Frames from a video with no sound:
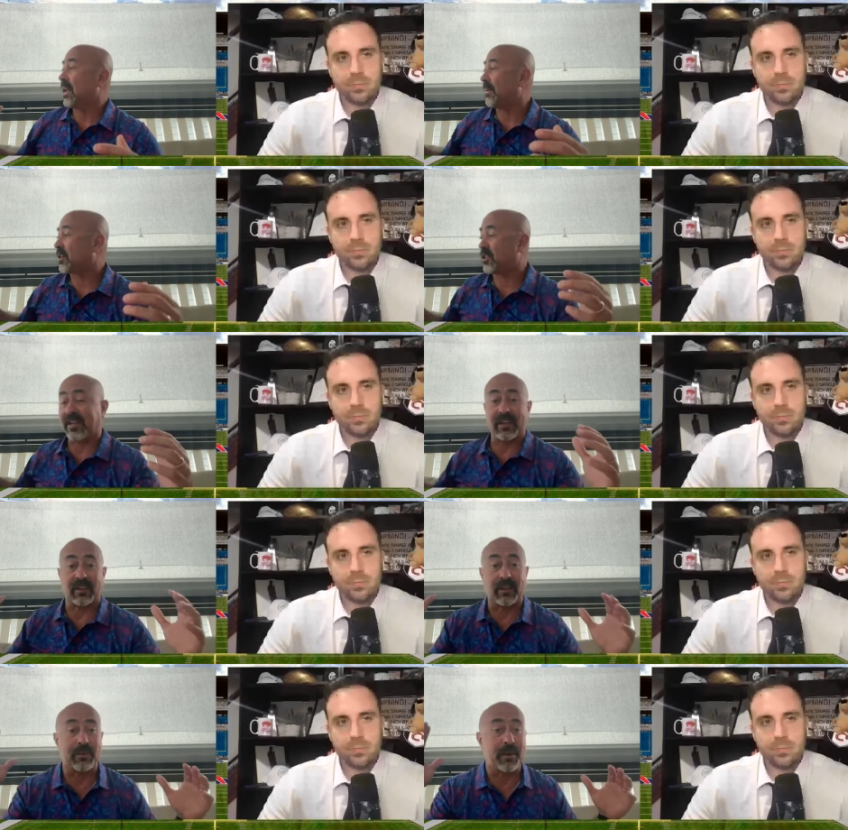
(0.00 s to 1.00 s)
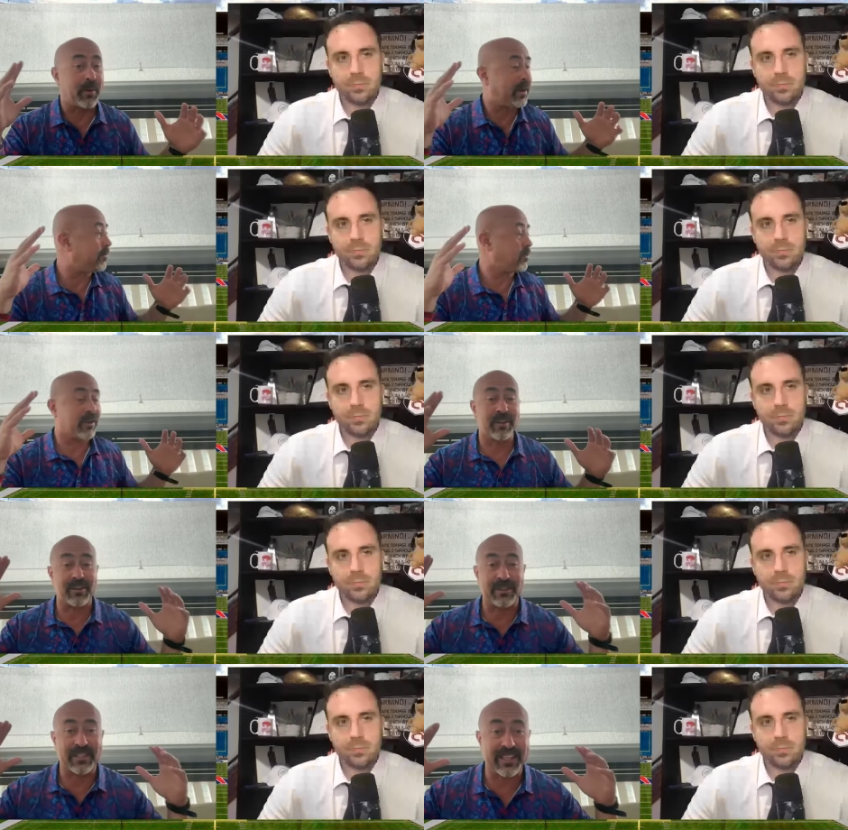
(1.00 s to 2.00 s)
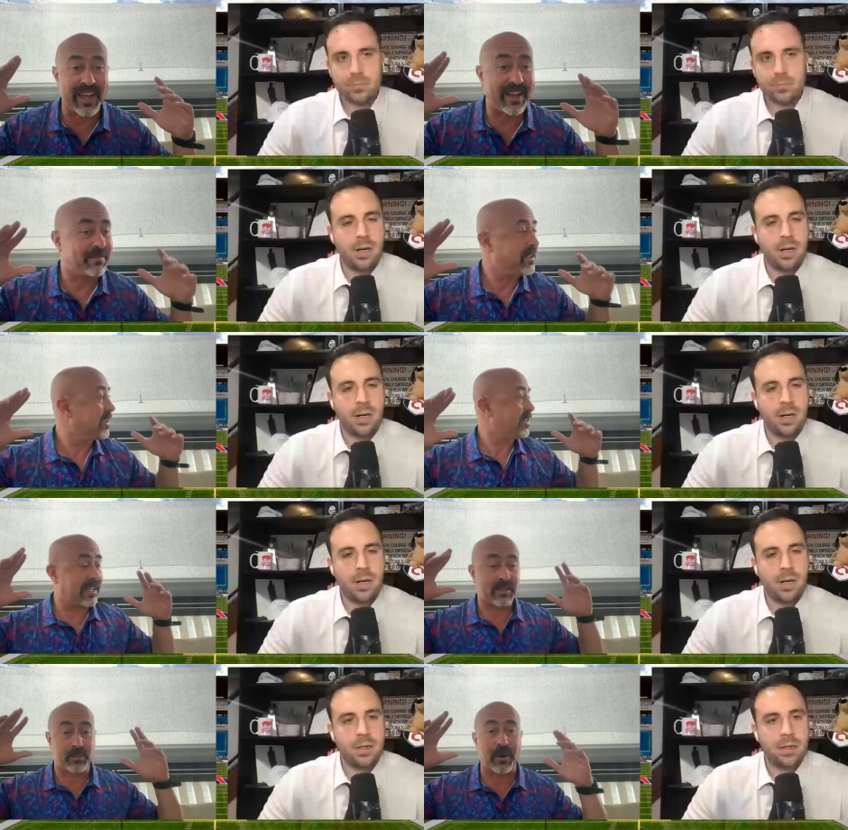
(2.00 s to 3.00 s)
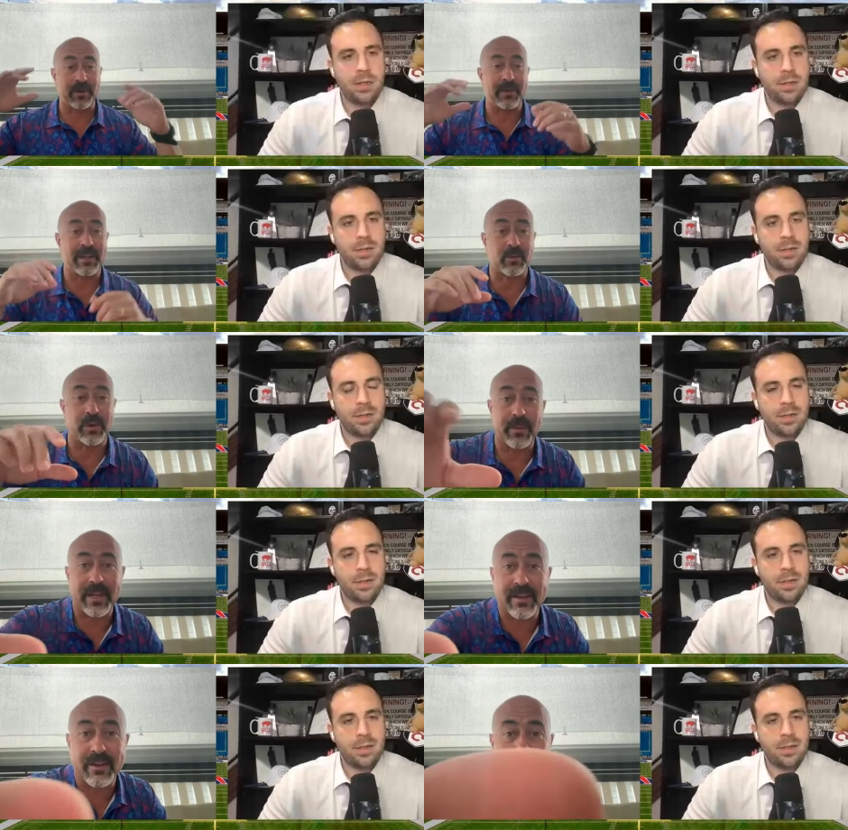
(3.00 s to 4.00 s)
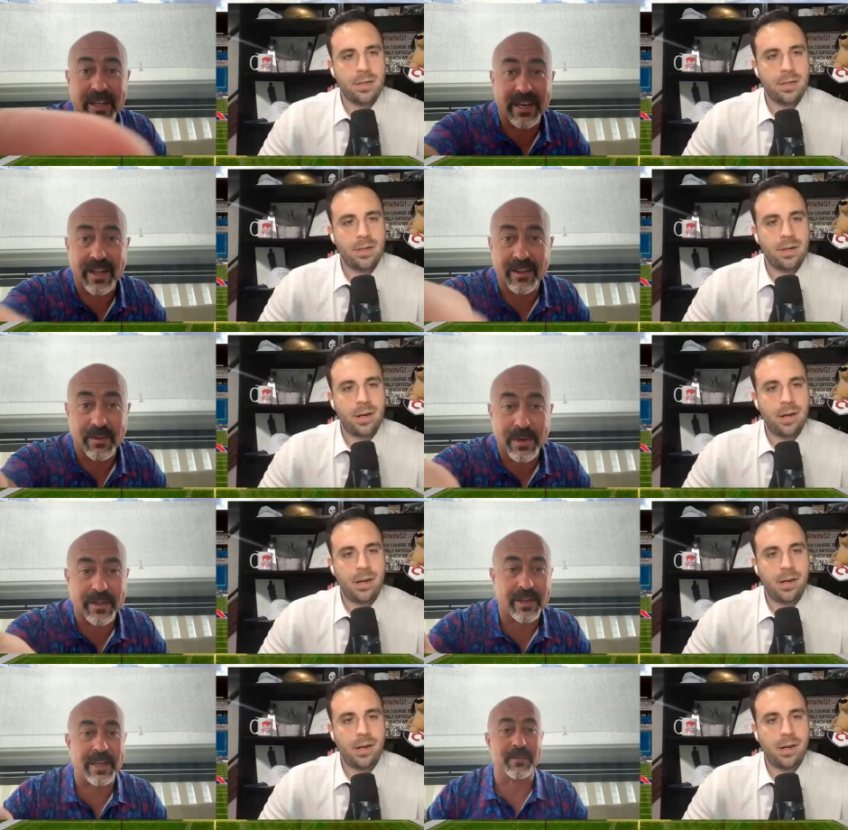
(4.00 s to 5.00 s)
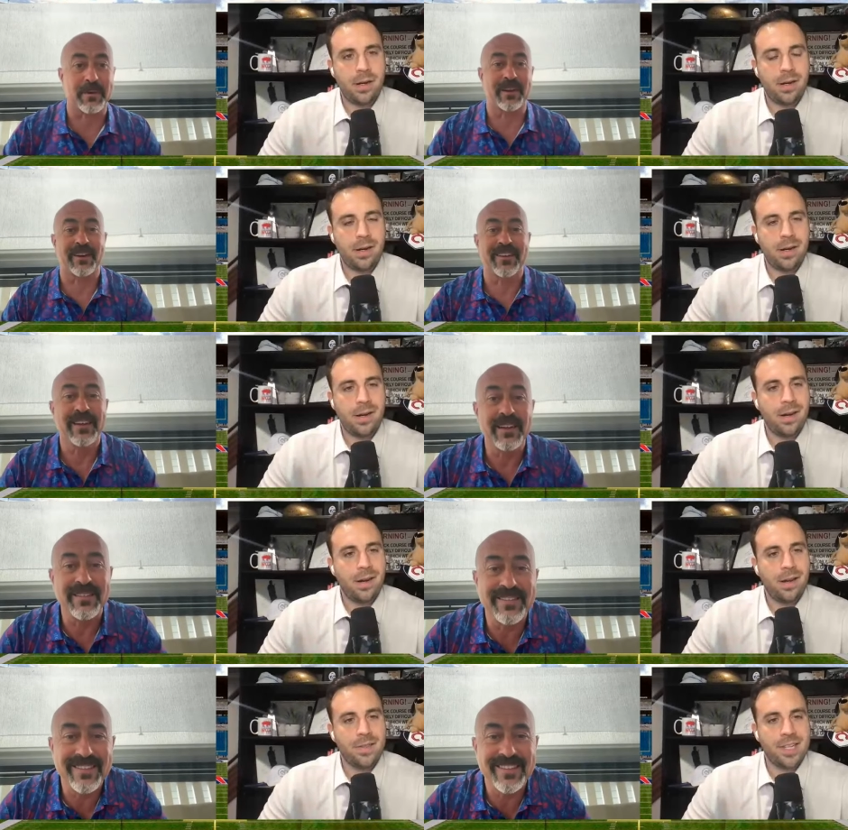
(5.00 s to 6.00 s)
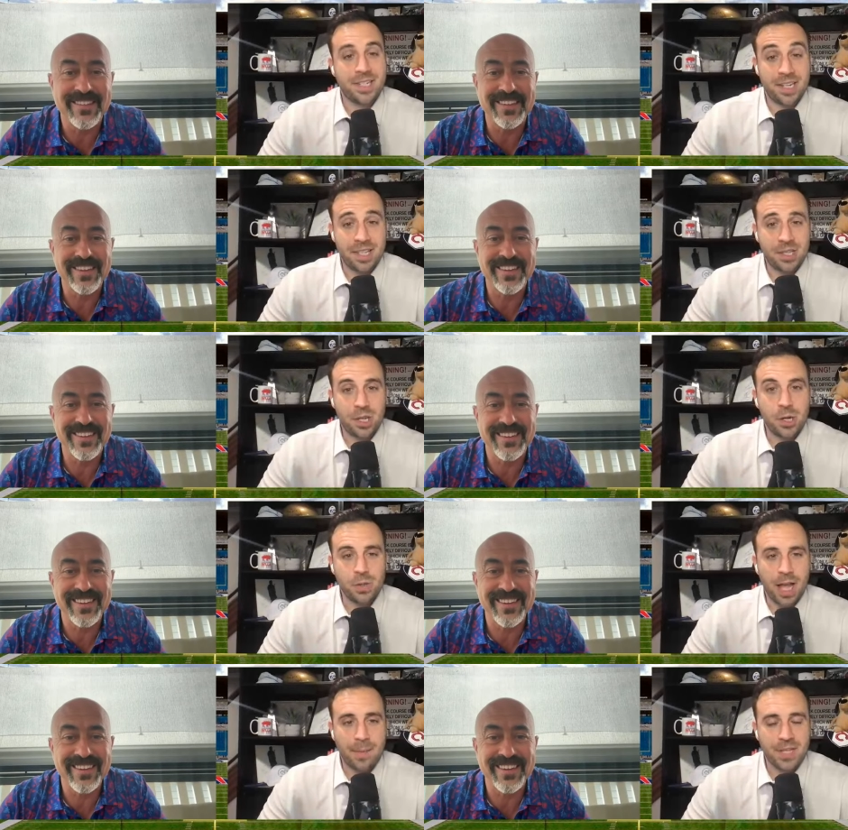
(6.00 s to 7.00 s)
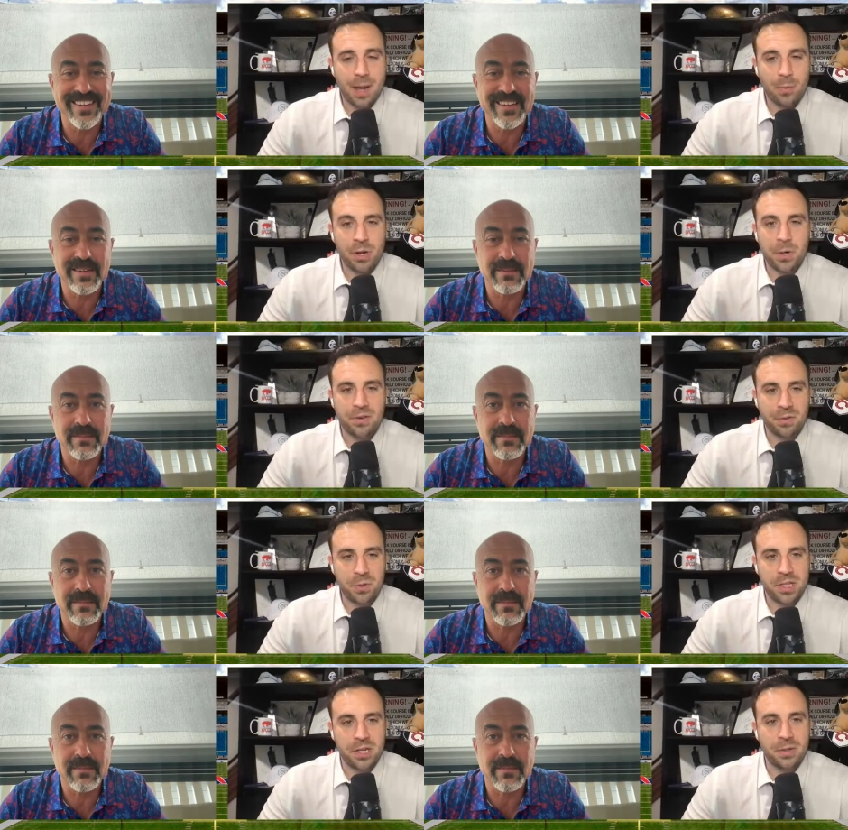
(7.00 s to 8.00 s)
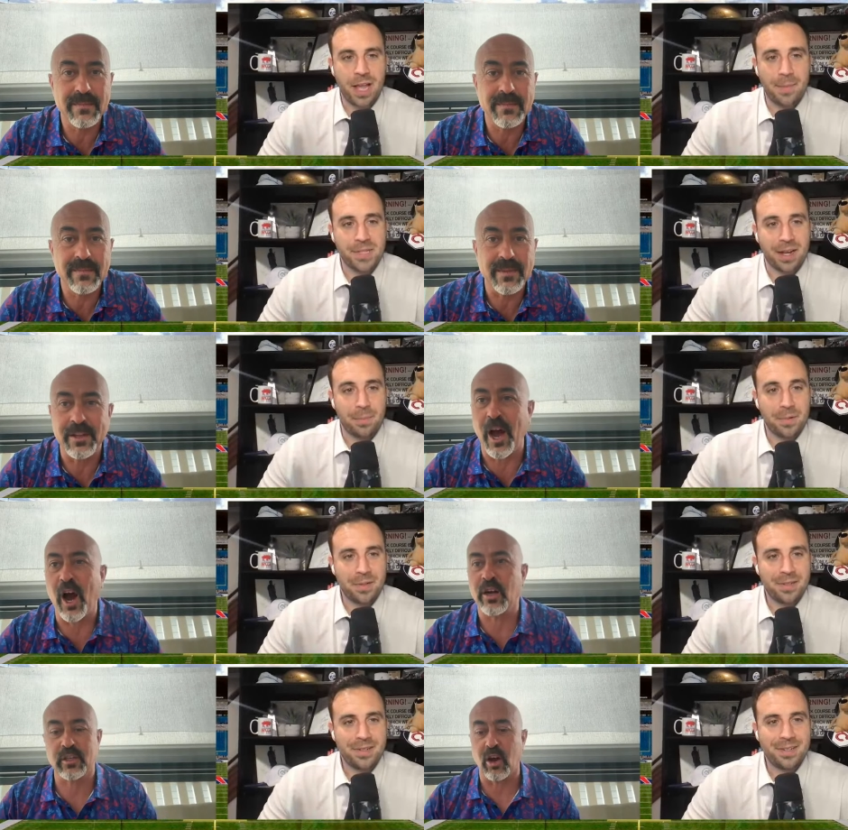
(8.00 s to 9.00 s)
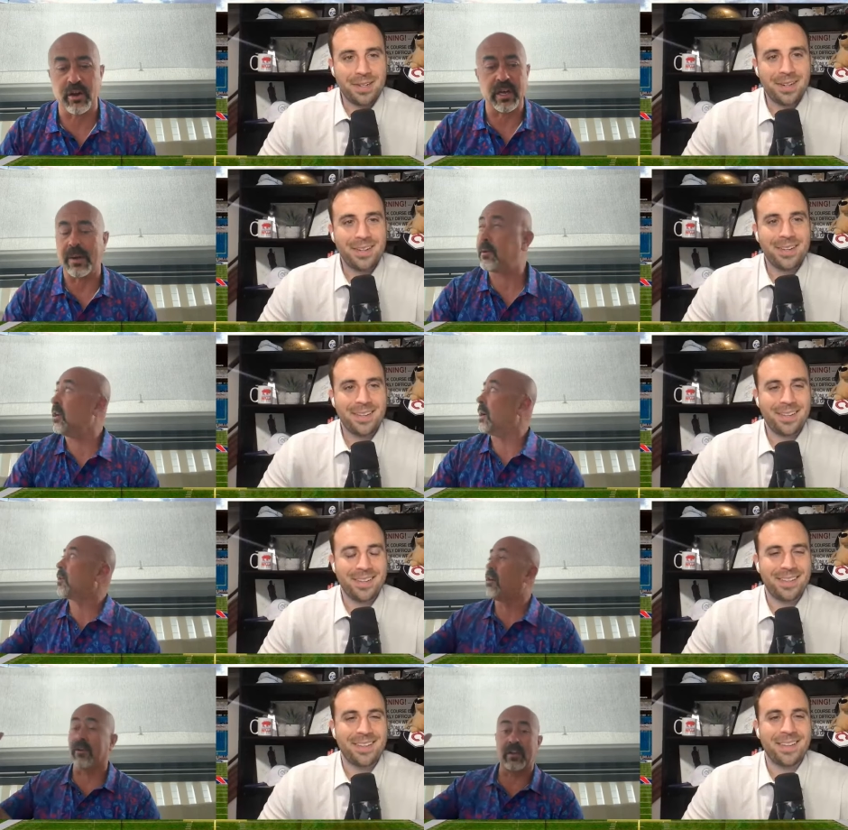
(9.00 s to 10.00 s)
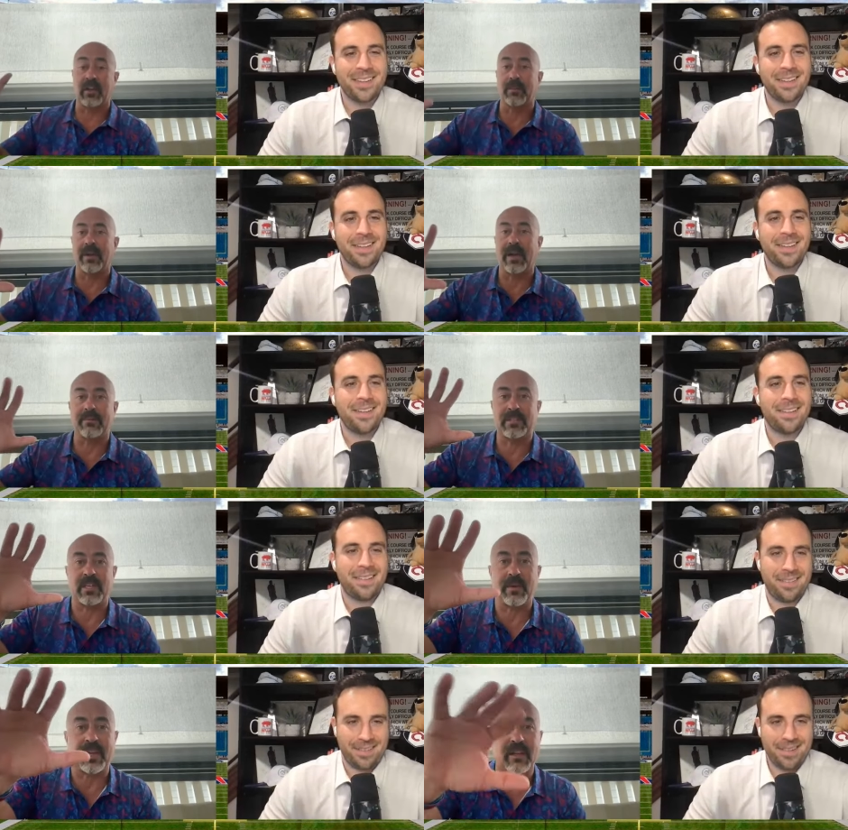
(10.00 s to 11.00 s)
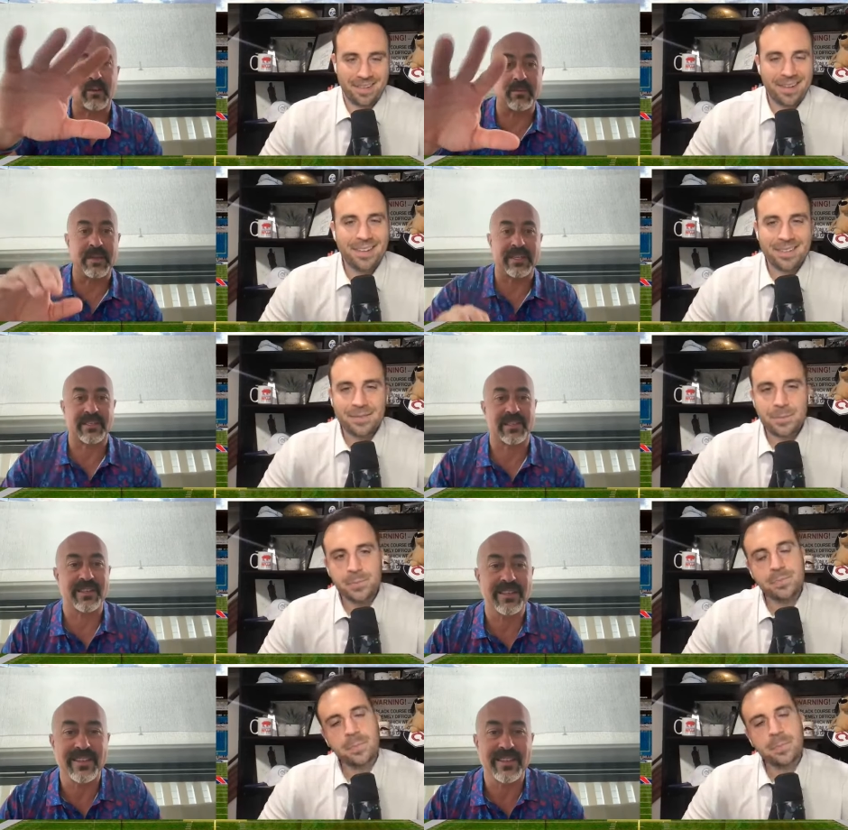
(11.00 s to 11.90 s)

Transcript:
Speaker 1: I'm actually getting a little bit wet. If you hear that and see that, that's probably that's what you might even get it on a little bit on the camera there.
Speaker 2: This is this the new laptop? We don't want to ruin the new laptop.
Speaker 1: No, it's all good. I'm good. I'm covered here, but I'm seeing you might get a little missed.